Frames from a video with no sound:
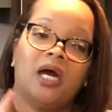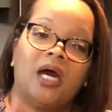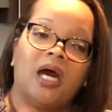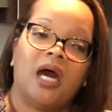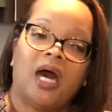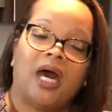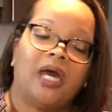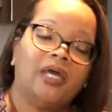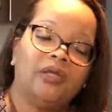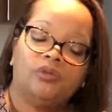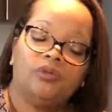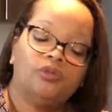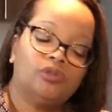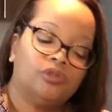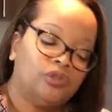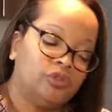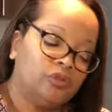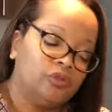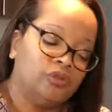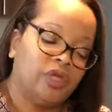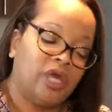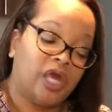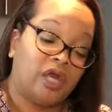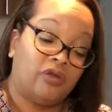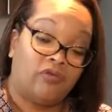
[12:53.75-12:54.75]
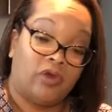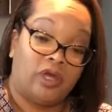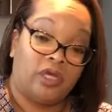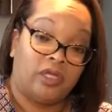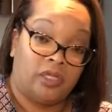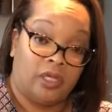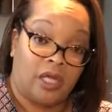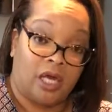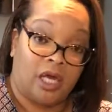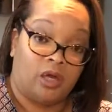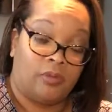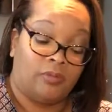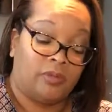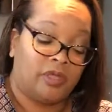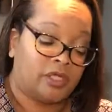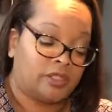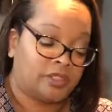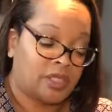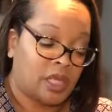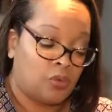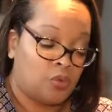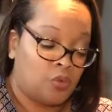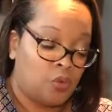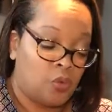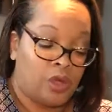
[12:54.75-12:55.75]
I don't do that right now because
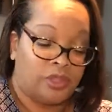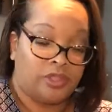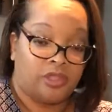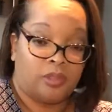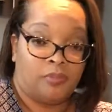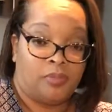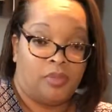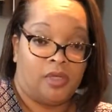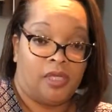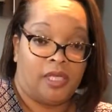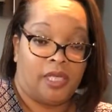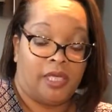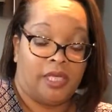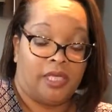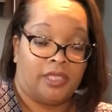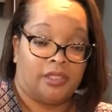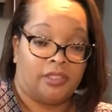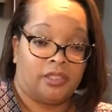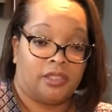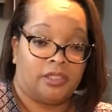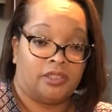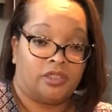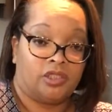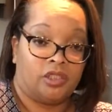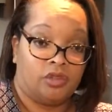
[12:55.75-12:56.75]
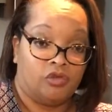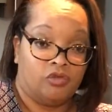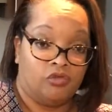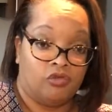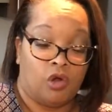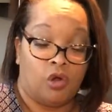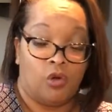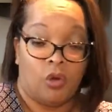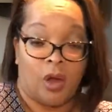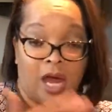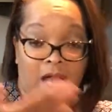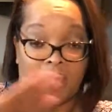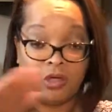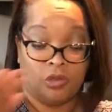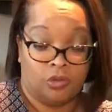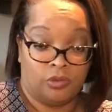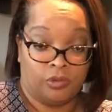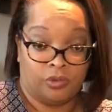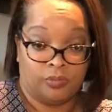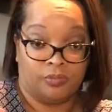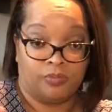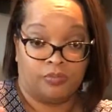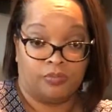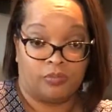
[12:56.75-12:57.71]
I want the plant to grow out